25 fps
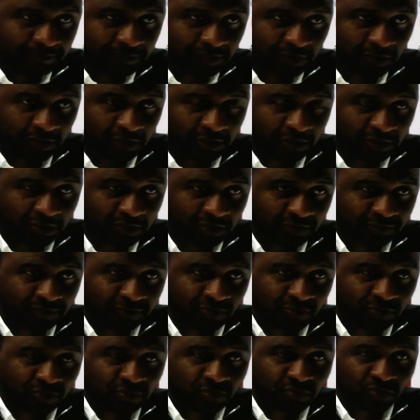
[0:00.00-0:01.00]
You know, the
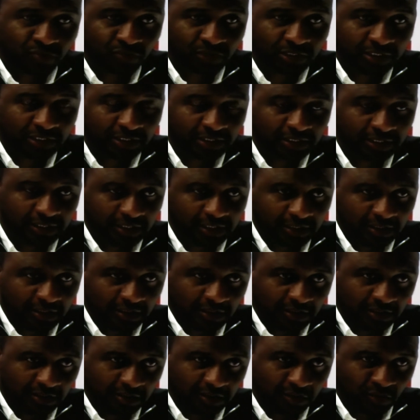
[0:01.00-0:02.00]
front three
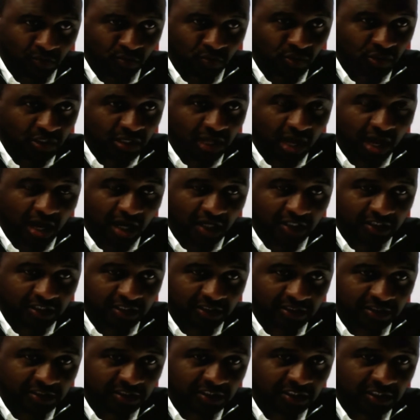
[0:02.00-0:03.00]
work hard
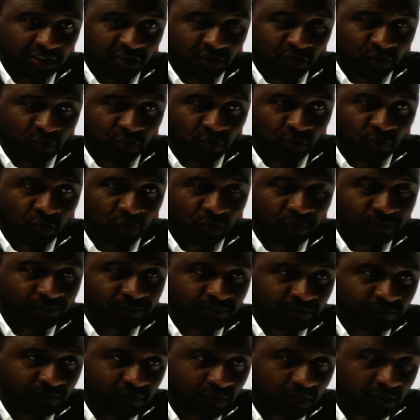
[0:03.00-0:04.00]
and they show
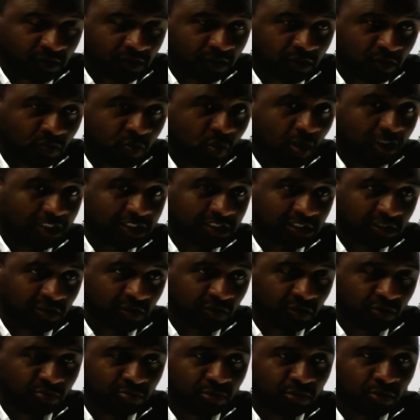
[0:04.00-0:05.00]
quality
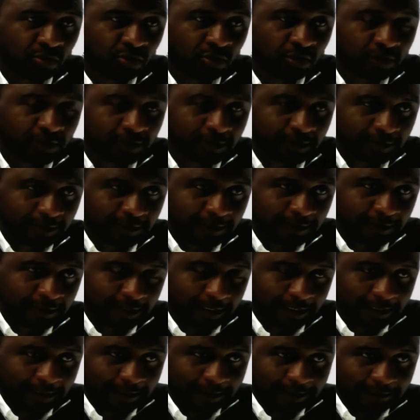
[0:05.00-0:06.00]
on the ball.
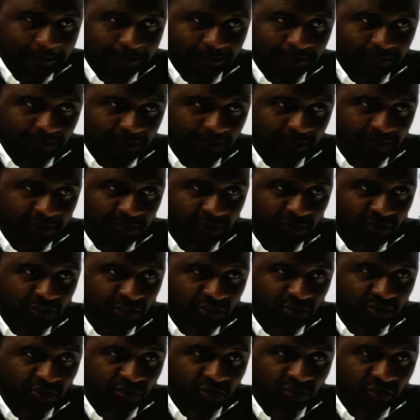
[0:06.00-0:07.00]
I think we
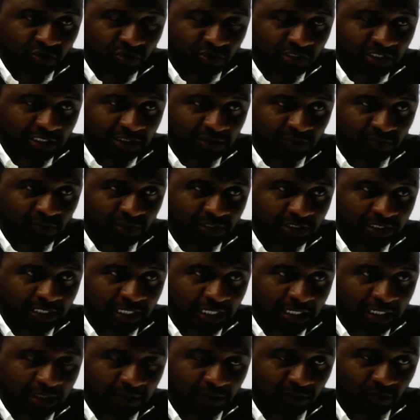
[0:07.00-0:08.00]
just show that we
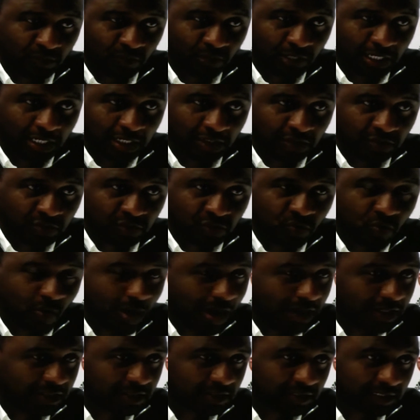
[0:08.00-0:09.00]
are a
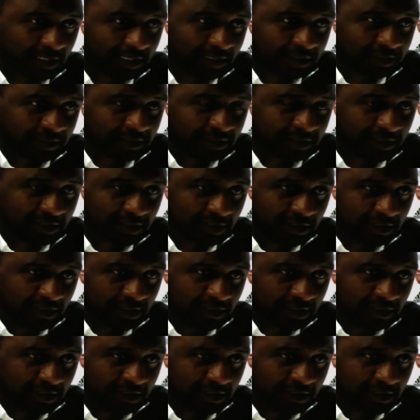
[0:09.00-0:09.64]
squad and